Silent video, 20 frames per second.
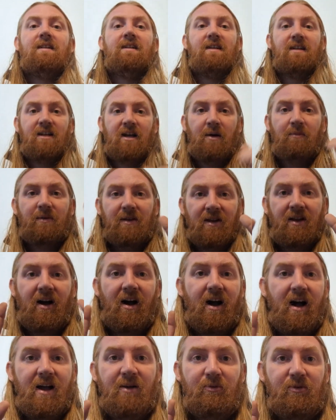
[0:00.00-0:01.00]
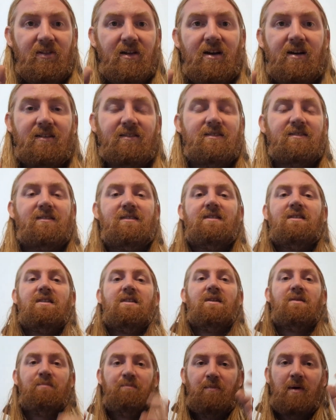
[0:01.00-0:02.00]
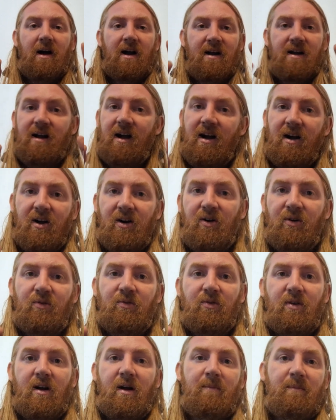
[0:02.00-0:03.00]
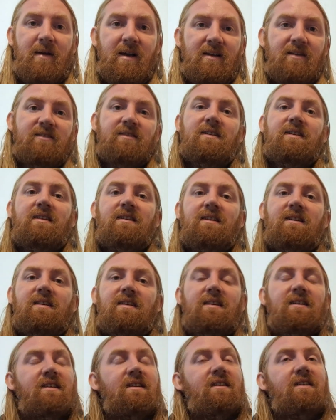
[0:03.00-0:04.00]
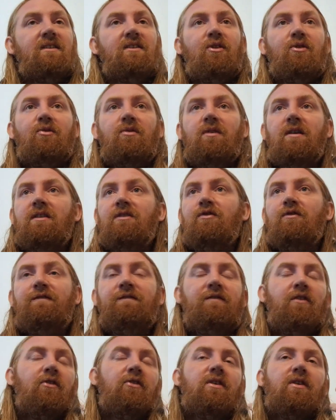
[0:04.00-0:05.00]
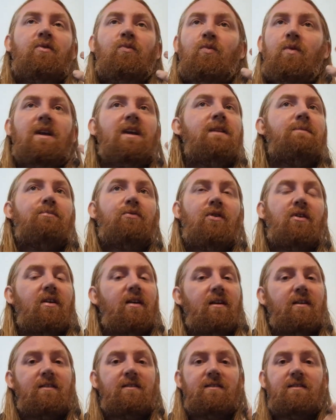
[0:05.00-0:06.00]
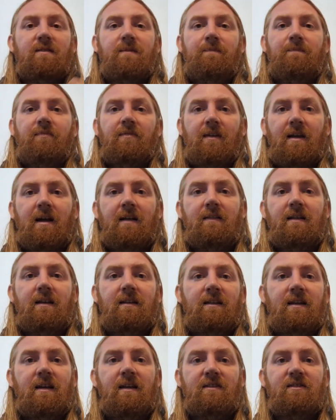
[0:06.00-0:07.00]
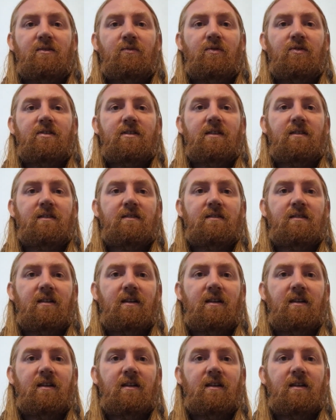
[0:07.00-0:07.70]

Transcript: come get high with us, buy our amazingly euphoric weed product. And then kids are watching this at